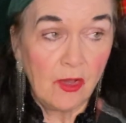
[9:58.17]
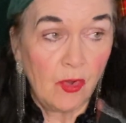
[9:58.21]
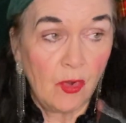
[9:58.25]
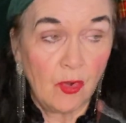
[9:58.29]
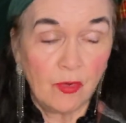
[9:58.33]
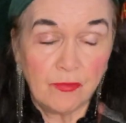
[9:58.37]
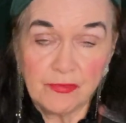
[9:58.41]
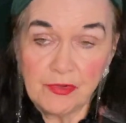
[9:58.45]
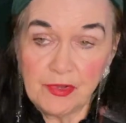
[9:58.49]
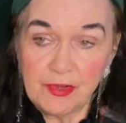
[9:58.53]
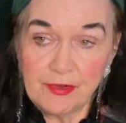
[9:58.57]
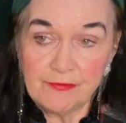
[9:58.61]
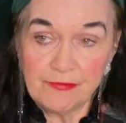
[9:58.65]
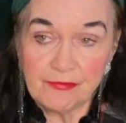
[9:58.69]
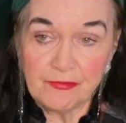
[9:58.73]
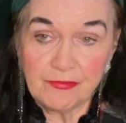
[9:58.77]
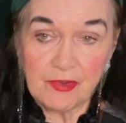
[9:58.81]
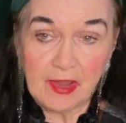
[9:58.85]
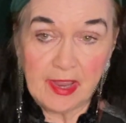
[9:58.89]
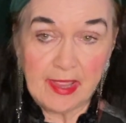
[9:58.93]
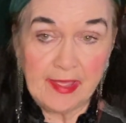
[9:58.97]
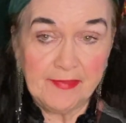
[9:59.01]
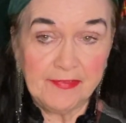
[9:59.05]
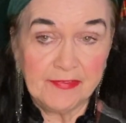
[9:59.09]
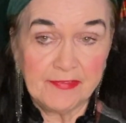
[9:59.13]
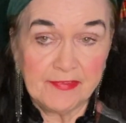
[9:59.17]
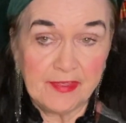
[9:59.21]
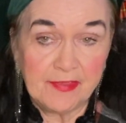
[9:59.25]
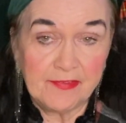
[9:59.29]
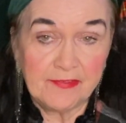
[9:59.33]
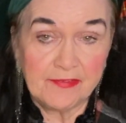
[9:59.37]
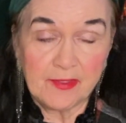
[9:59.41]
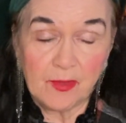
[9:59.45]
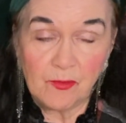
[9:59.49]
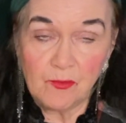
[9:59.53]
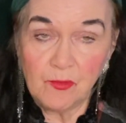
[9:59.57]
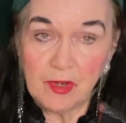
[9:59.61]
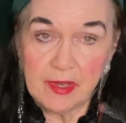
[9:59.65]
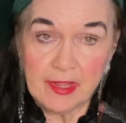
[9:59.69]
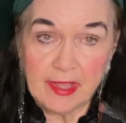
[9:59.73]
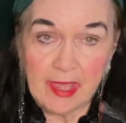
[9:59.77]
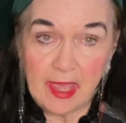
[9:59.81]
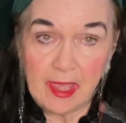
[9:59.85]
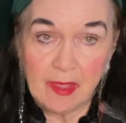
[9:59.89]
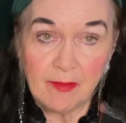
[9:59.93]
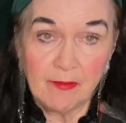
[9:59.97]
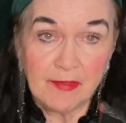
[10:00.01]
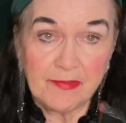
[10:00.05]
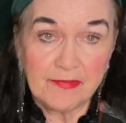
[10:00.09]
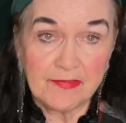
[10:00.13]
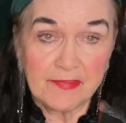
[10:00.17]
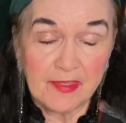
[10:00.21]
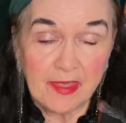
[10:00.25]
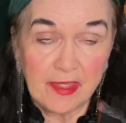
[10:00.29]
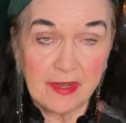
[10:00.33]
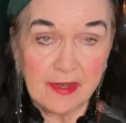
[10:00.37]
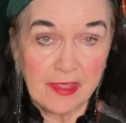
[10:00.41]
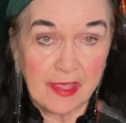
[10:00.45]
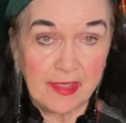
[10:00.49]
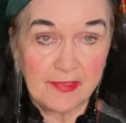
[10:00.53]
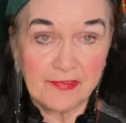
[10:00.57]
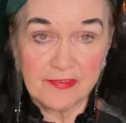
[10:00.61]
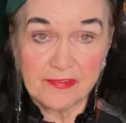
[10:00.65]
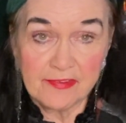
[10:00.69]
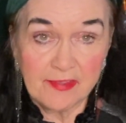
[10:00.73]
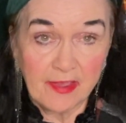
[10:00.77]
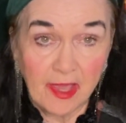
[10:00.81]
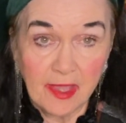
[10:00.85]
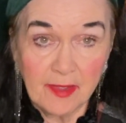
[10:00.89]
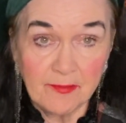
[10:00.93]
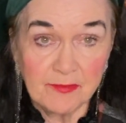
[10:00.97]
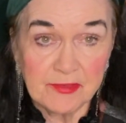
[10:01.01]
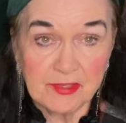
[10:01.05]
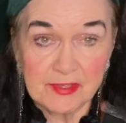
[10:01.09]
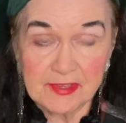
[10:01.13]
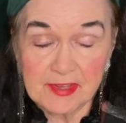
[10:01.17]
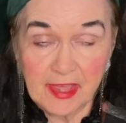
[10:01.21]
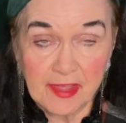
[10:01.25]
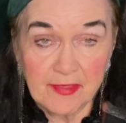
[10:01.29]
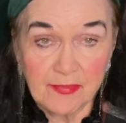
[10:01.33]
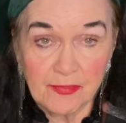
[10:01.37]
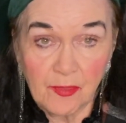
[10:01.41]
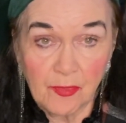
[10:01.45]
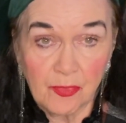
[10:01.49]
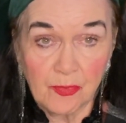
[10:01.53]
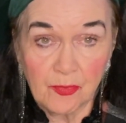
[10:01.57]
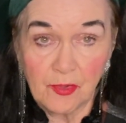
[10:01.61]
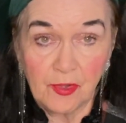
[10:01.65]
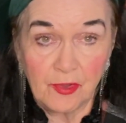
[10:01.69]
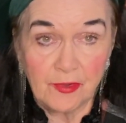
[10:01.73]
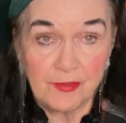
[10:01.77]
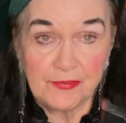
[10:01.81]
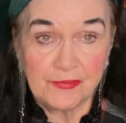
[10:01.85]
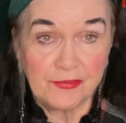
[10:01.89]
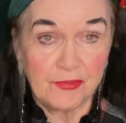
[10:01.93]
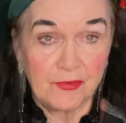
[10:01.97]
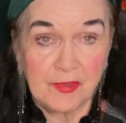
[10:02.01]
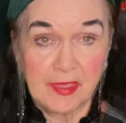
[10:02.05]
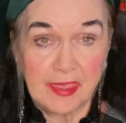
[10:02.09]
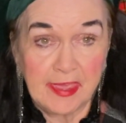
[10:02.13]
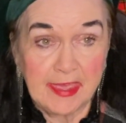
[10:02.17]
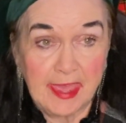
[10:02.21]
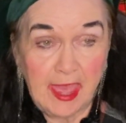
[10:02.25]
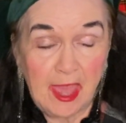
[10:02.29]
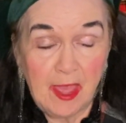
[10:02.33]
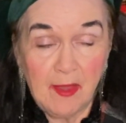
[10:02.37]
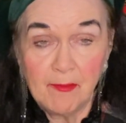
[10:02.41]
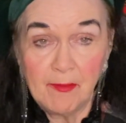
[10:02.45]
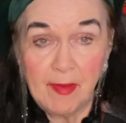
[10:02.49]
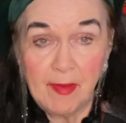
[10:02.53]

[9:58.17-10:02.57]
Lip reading: over in France, and someone came and said, it's time to take the throne. So he came